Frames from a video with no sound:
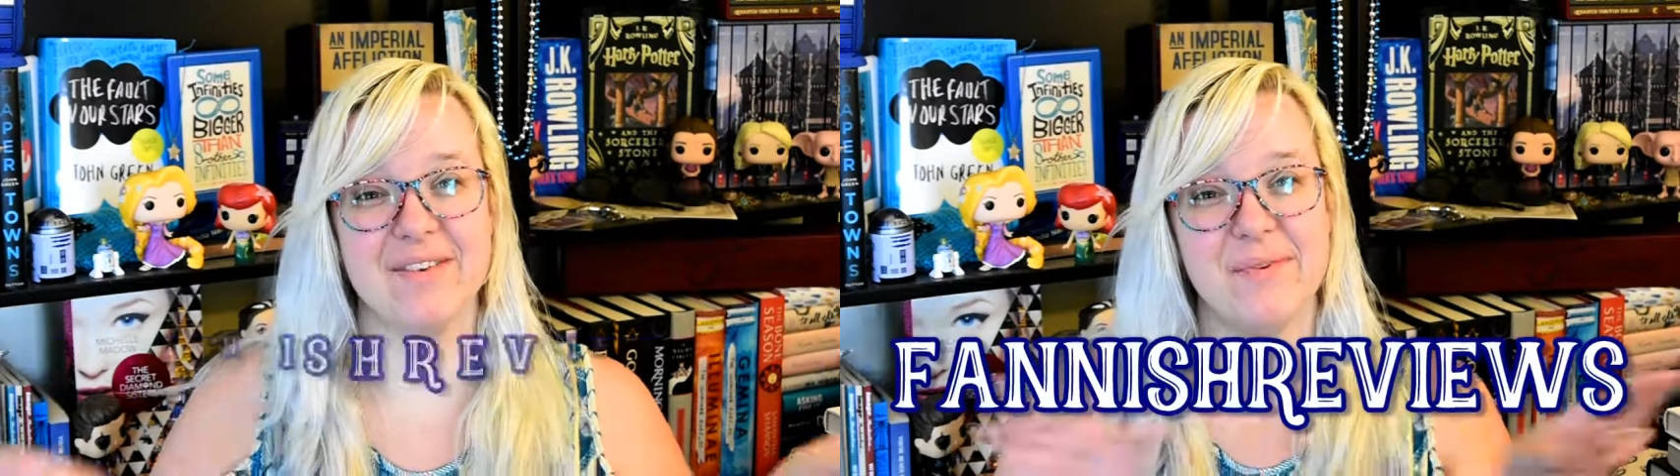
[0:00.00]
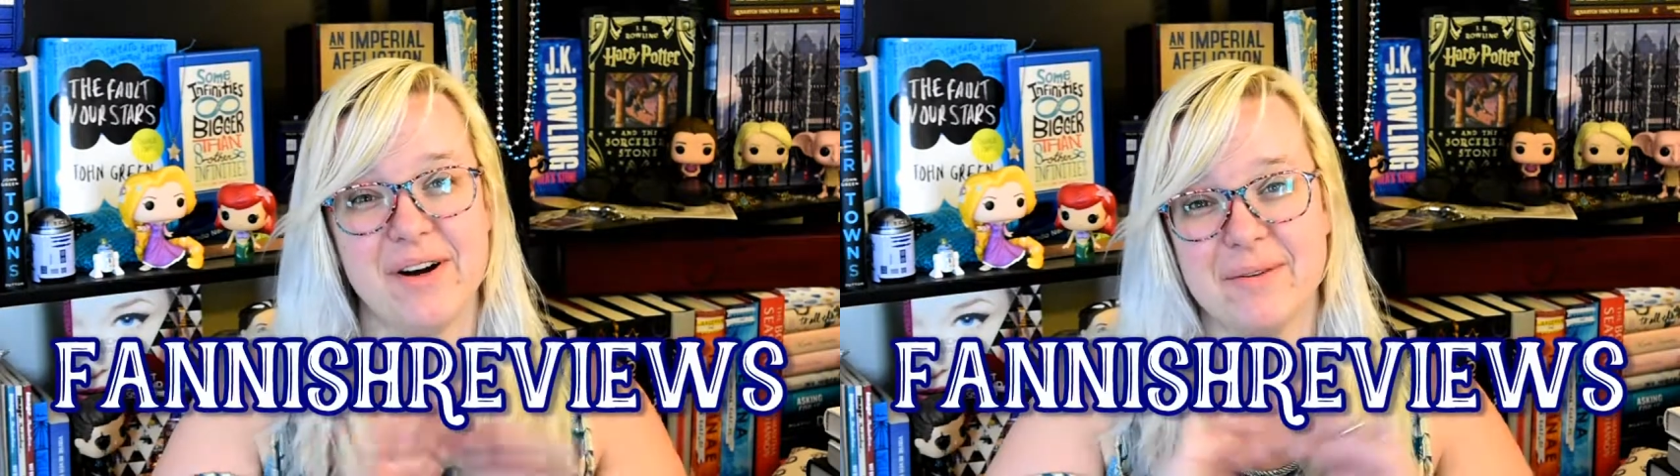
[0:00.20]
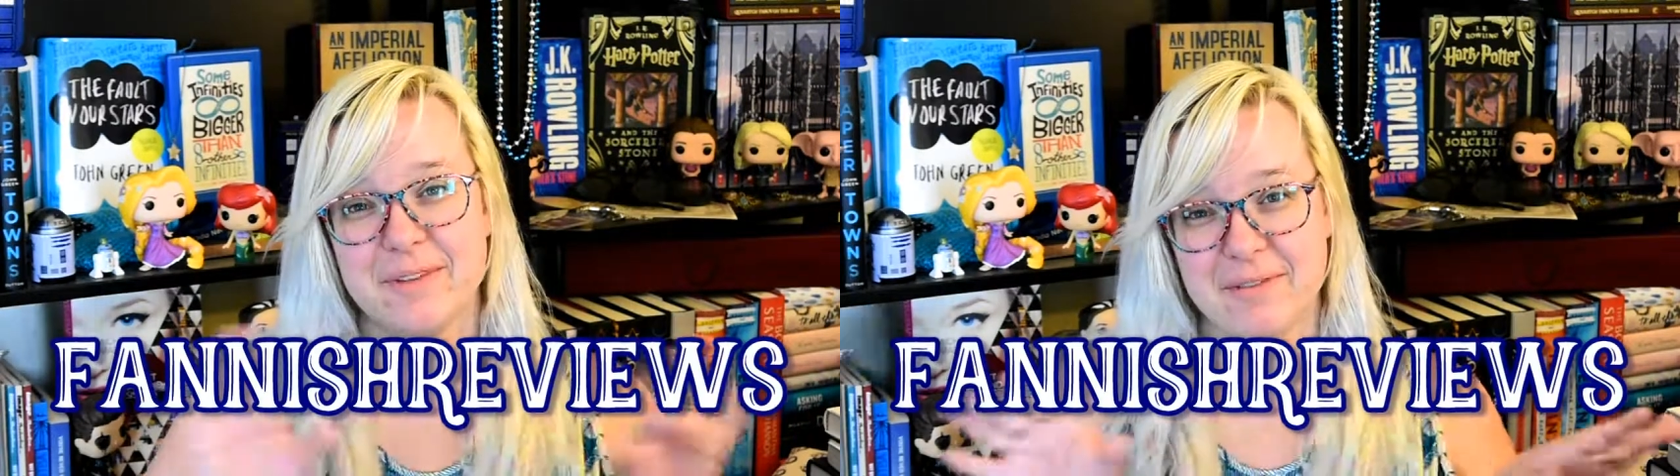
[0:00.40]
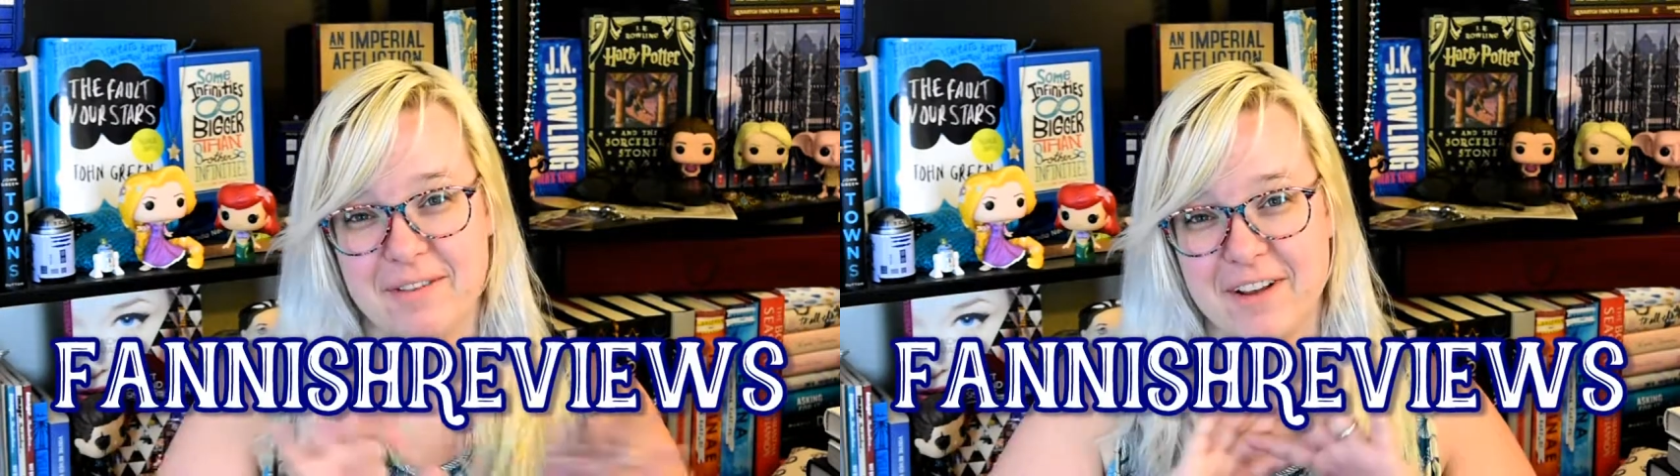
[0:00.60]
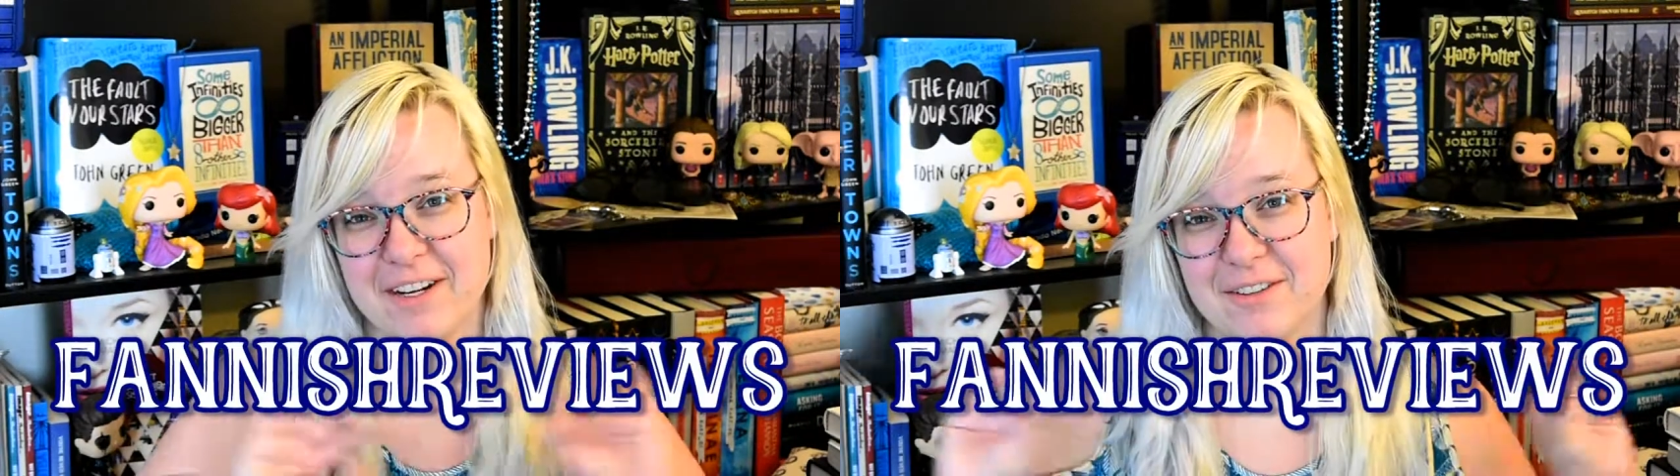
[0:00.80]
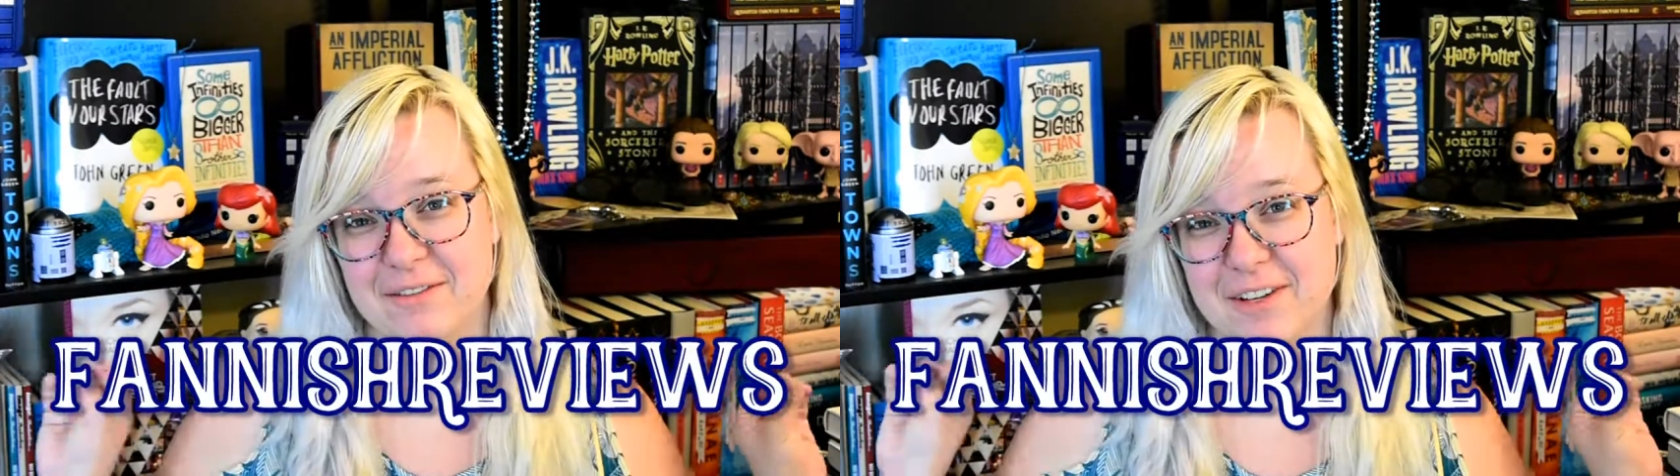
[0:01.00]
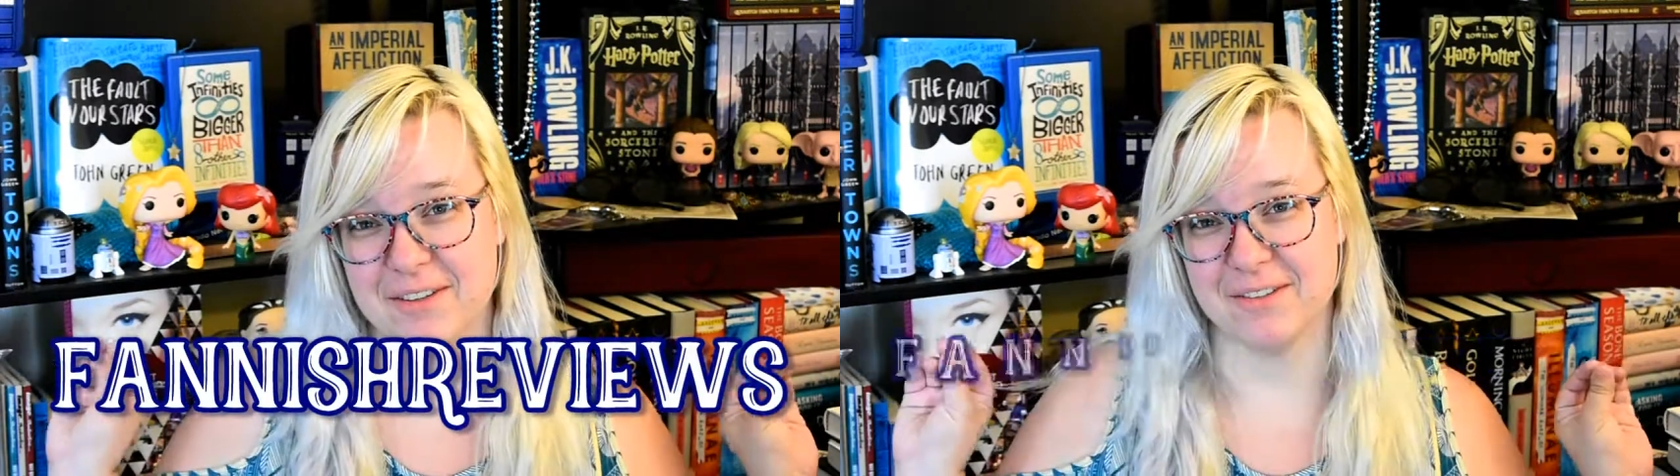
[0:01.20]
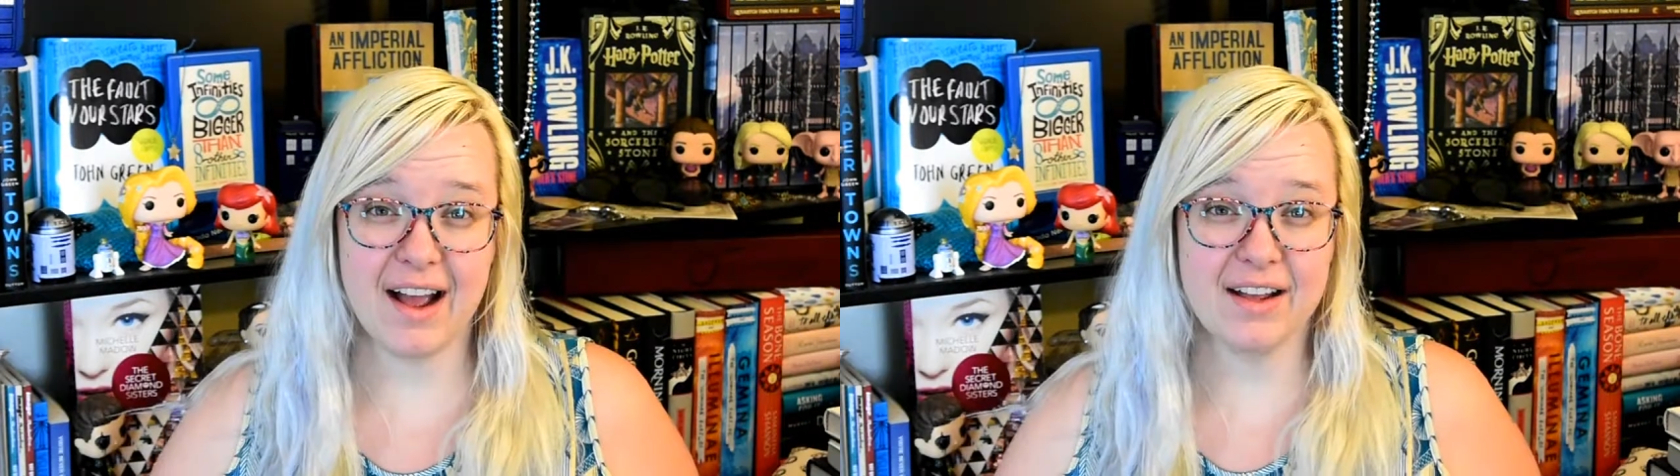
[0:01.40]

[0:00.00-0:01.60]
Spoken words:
and welcome to my Fannish Reviews.